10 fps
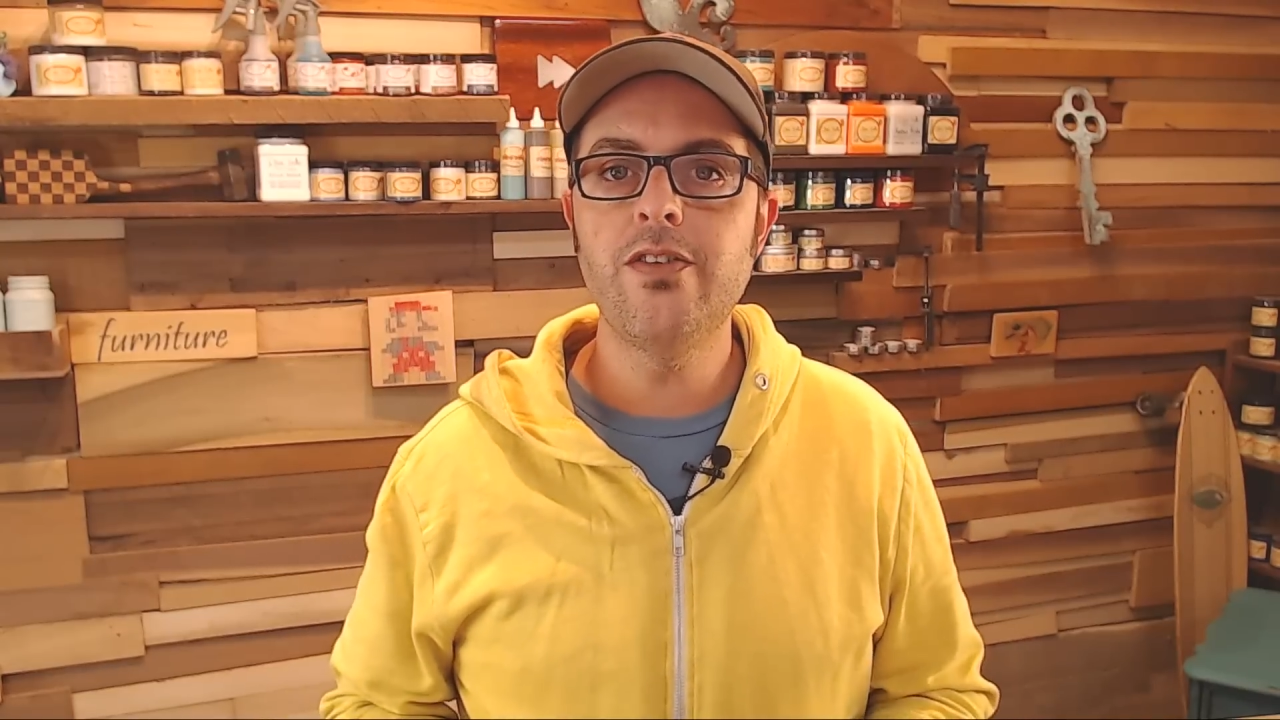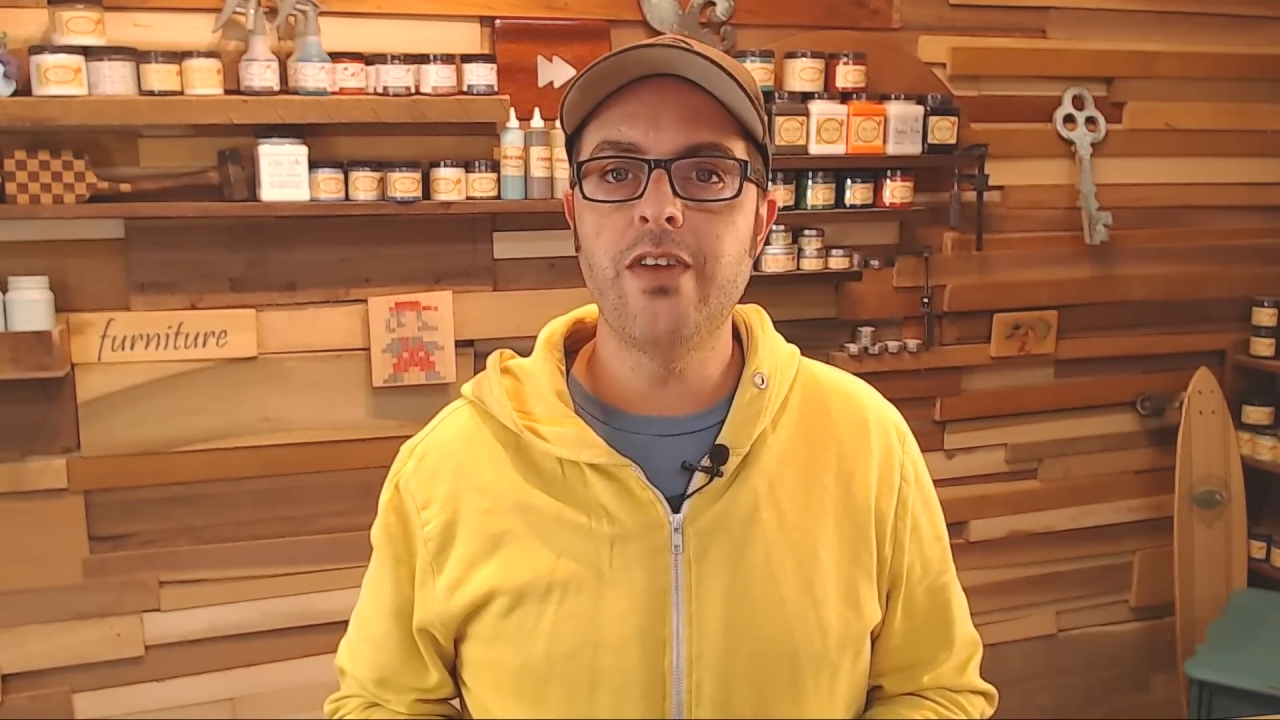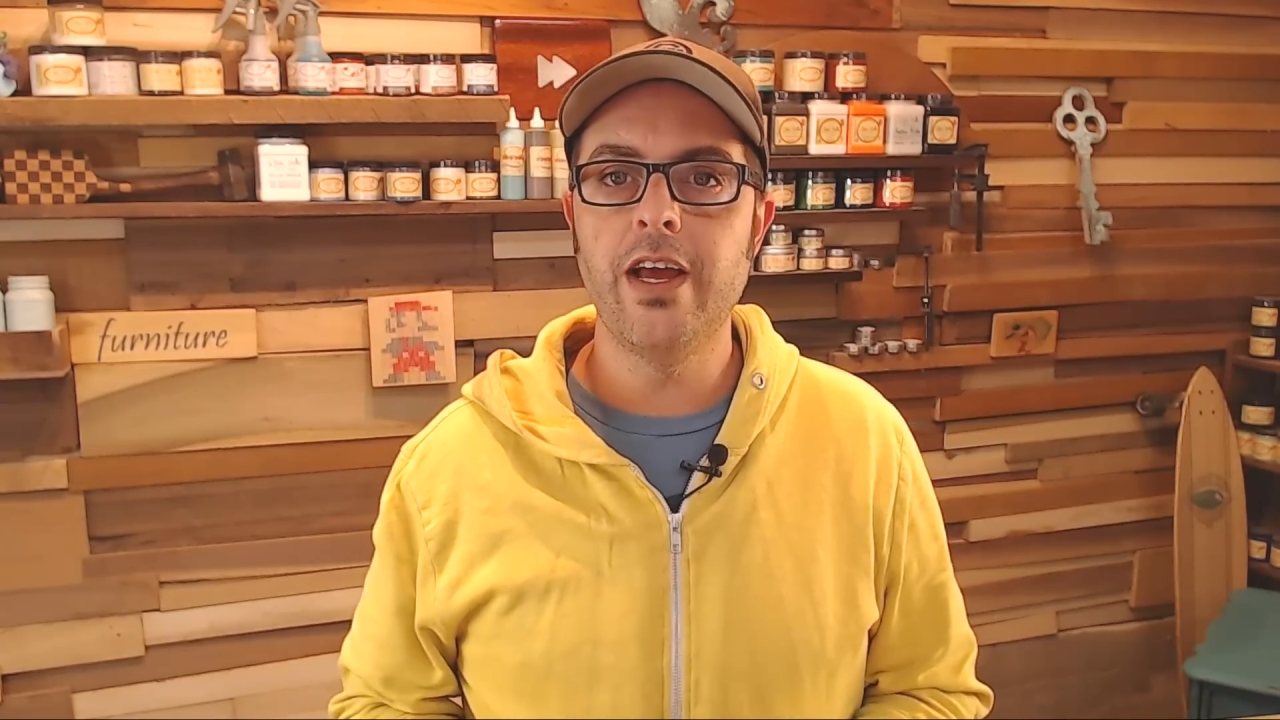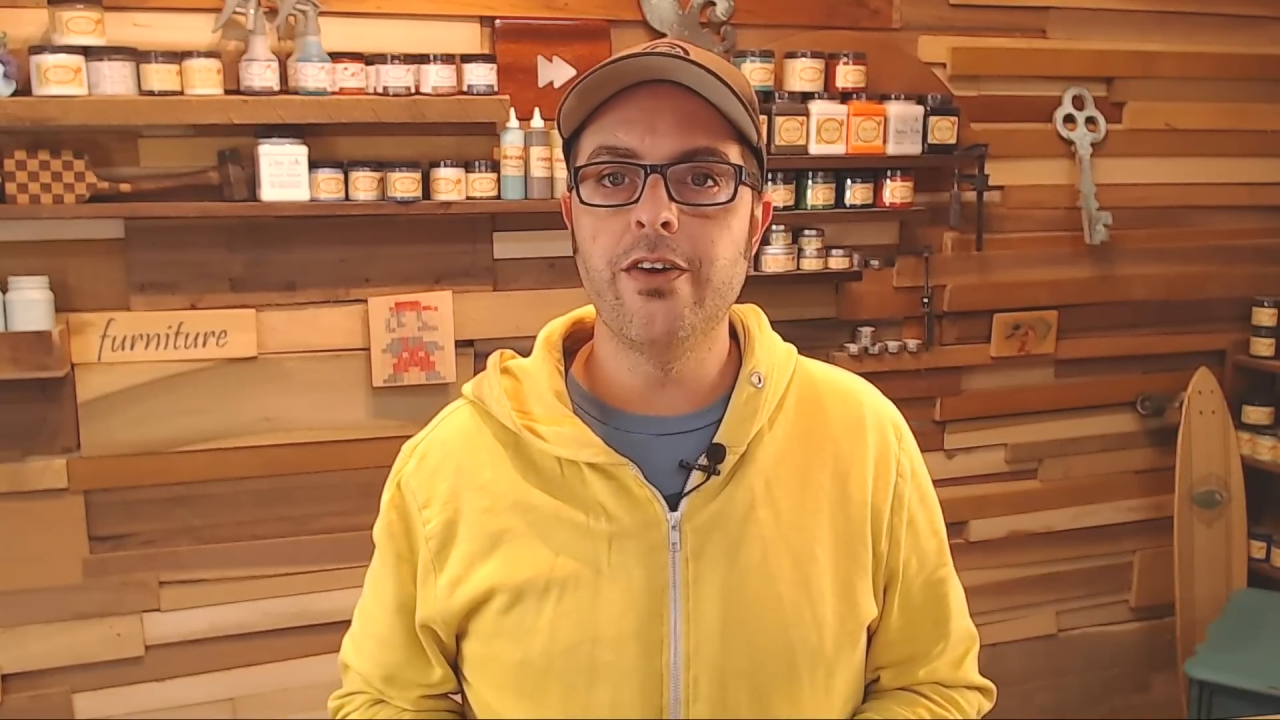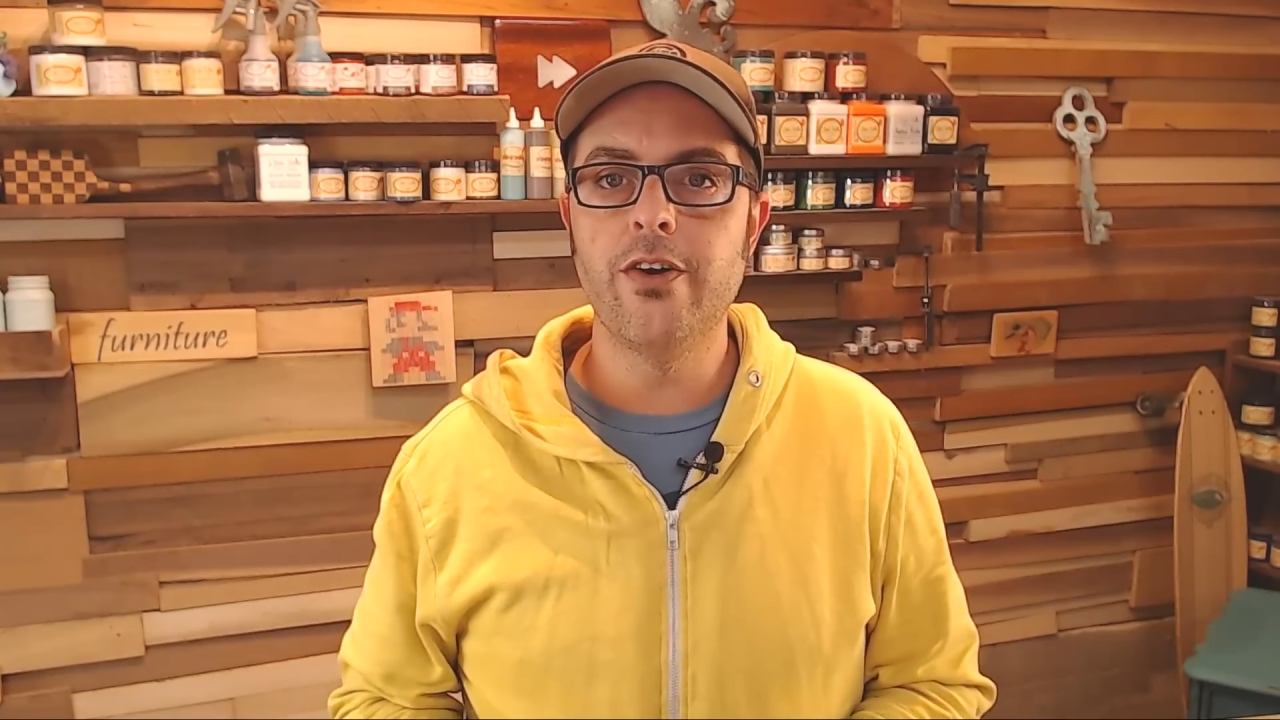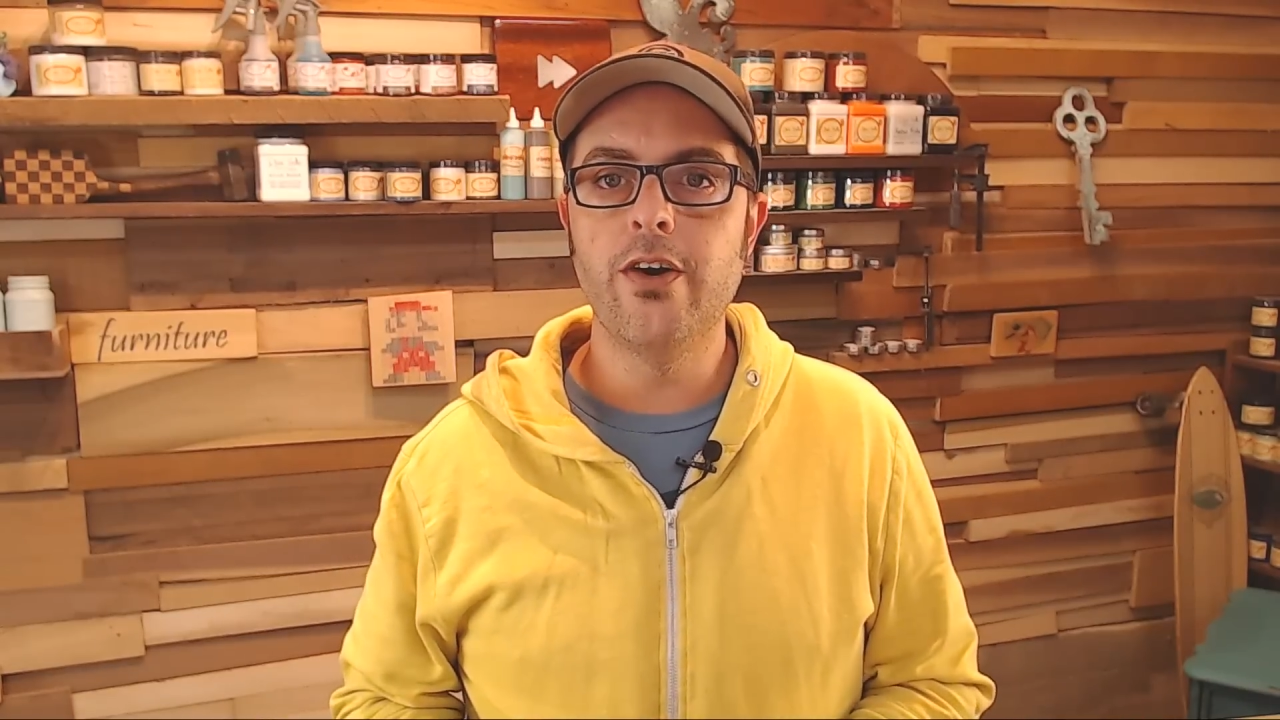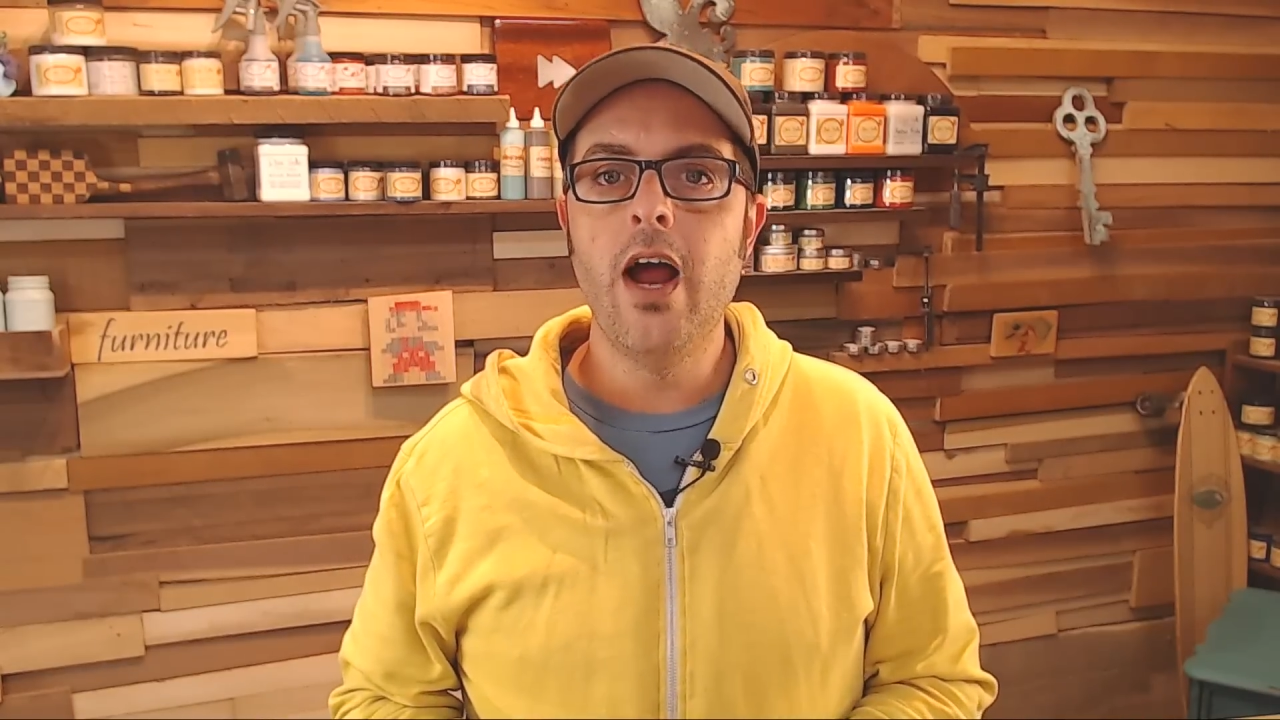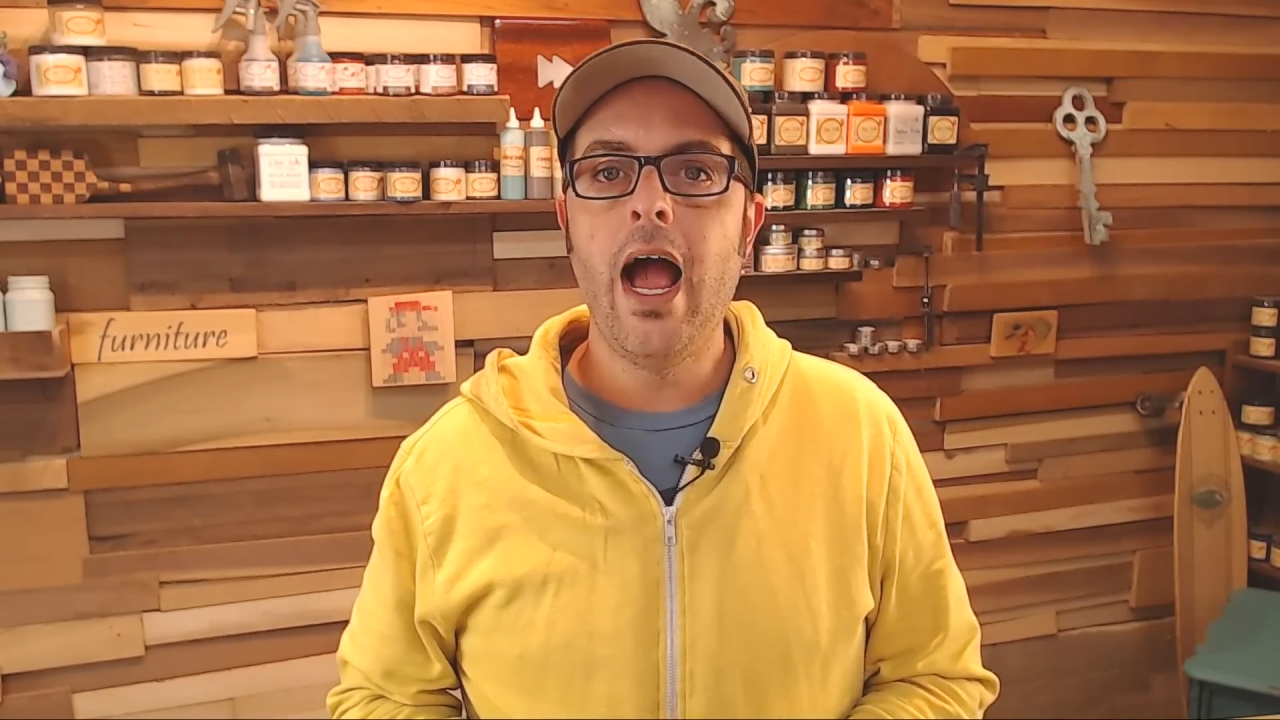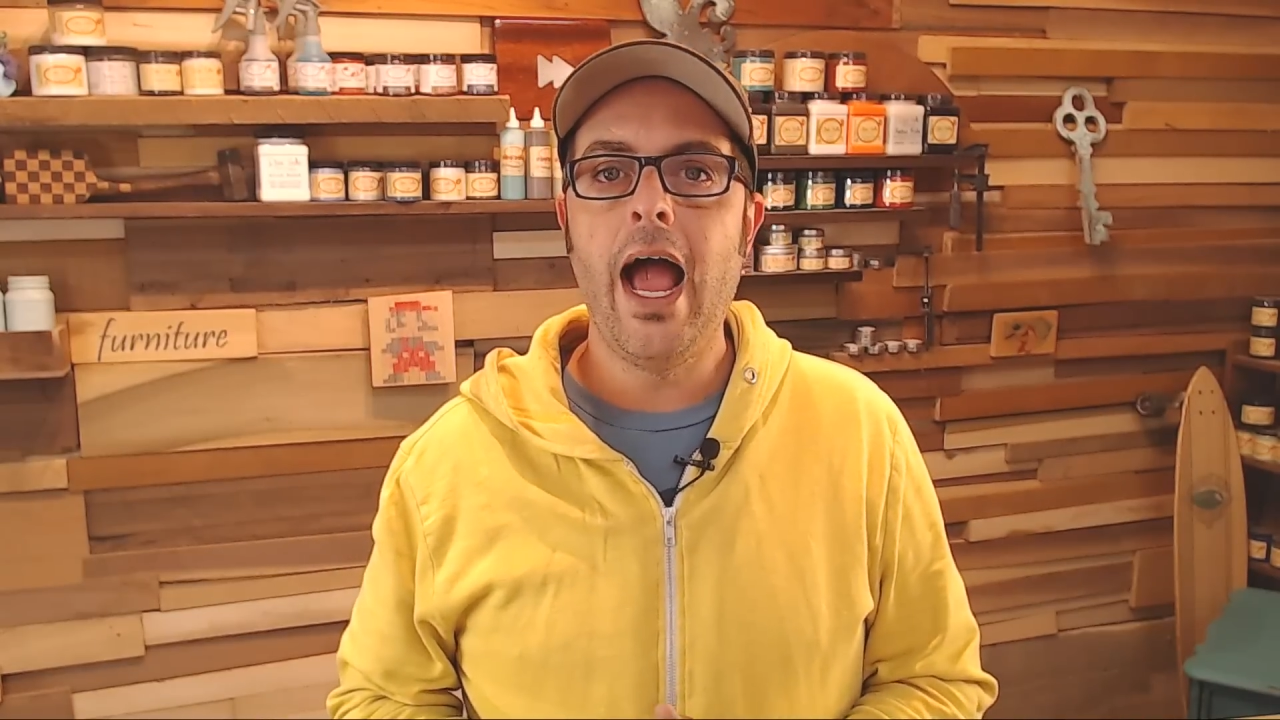the sander